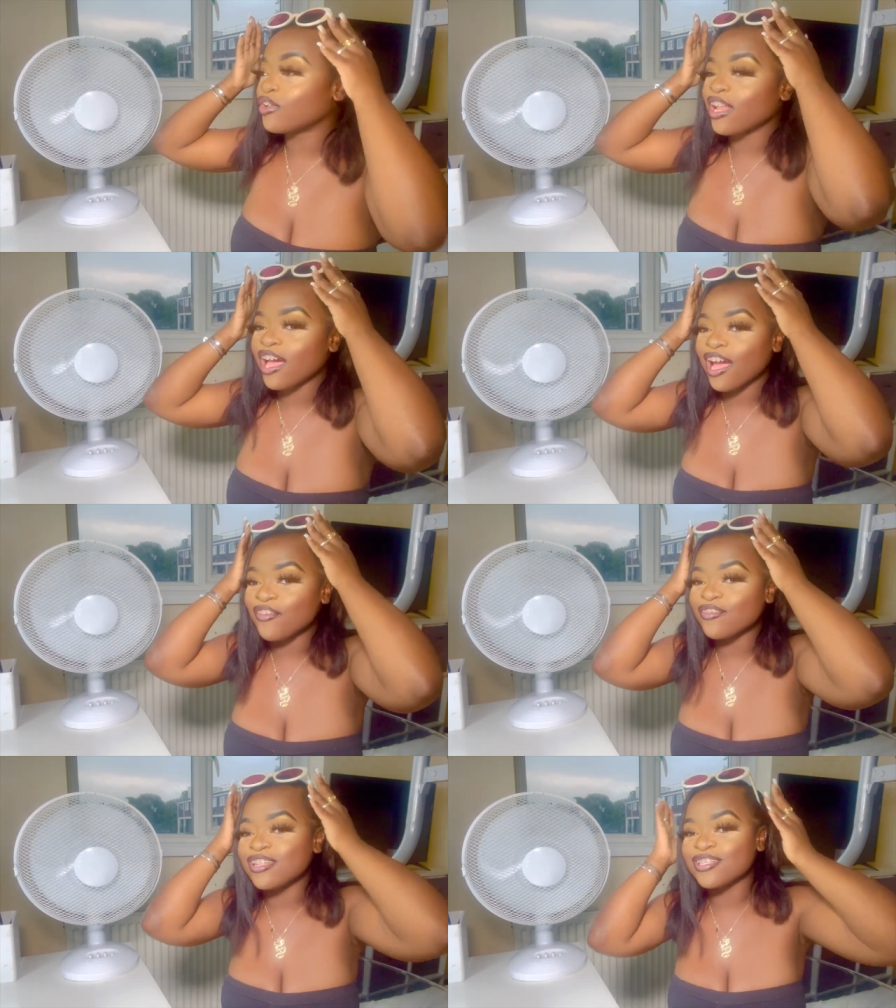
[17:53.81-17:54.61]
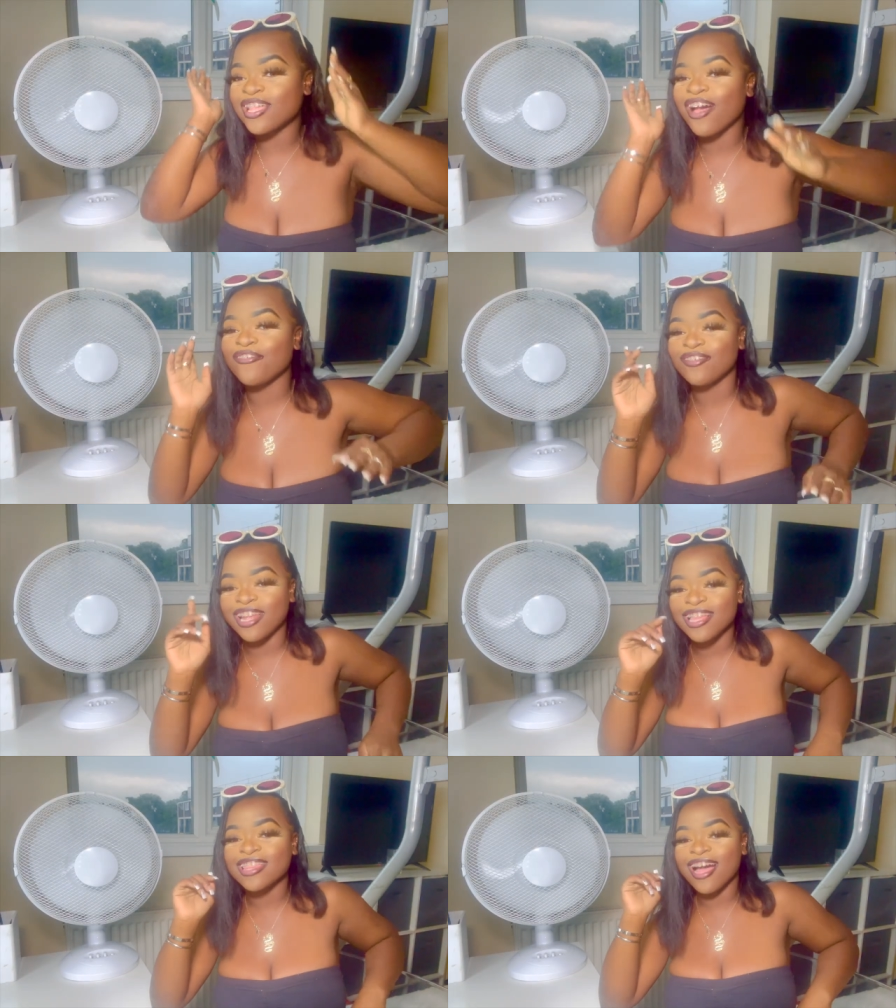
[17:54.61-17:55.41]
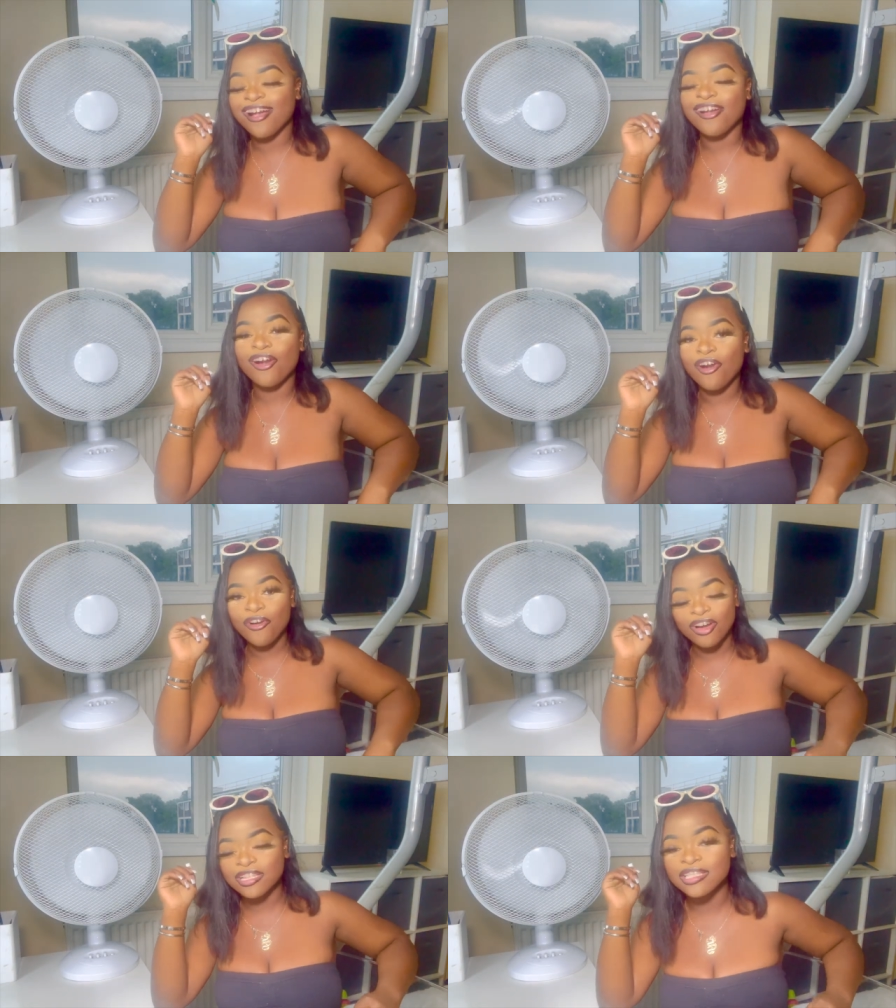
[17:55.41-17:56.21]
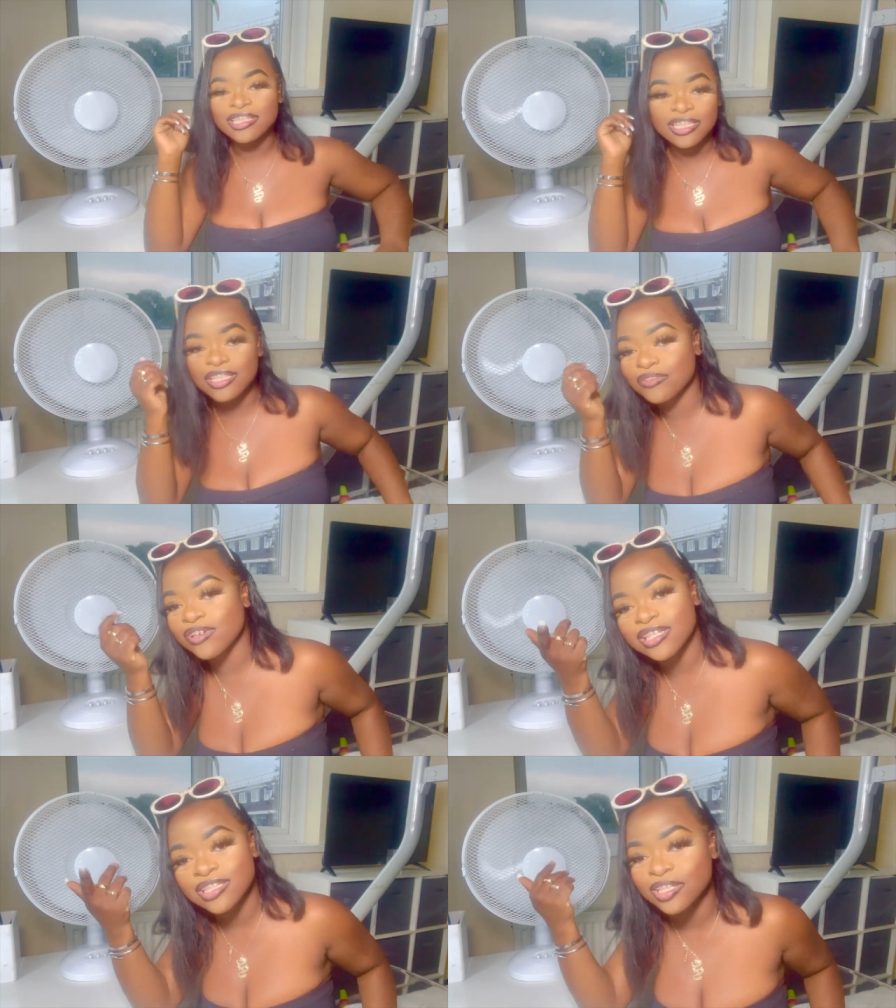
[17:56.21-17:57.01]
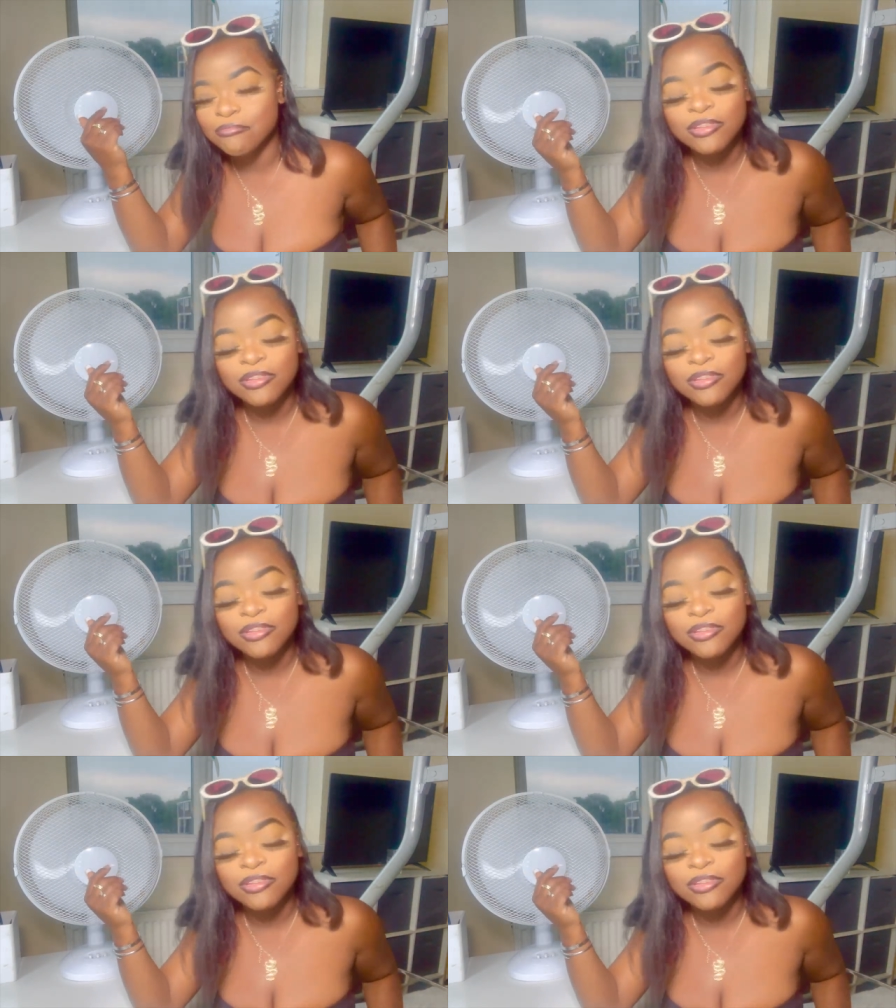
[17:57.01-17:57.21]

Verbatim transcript: like i really i feel like that girl honestly no one can tell me